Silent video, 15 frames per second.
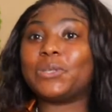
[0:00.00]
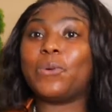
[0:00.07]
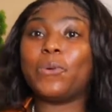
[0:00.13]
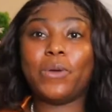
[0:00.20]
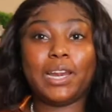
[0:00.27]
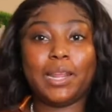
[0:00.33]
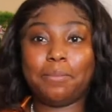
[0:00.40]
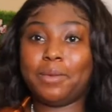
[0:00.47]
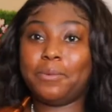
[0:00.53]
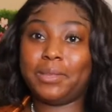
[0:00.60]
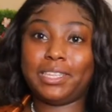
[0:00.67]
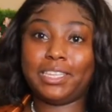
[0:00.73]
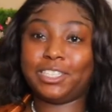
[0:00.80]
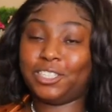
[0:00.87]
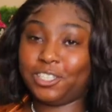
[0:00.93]
calling me
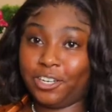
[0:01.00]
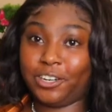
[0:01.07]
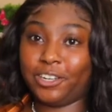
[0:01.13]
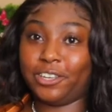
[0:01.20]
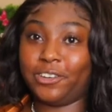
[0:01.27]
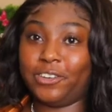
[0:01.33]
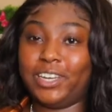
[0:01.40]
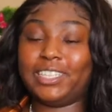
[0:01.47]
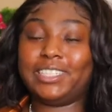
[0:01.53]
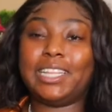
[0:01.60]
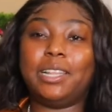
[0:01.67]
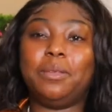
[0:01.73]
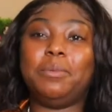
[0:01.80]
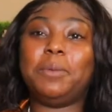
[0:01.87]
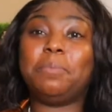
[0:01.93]
with this shirt, y'all. It's
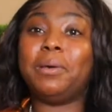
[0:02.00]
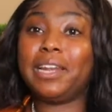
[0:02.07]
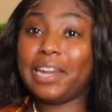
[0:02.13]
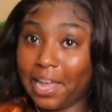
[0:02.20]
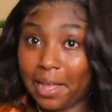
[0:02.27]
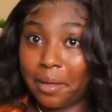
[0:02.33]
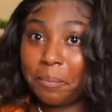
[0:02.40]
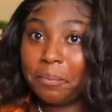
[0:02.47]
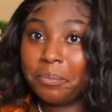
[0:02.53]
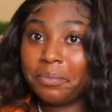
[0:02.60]
telling me pull up.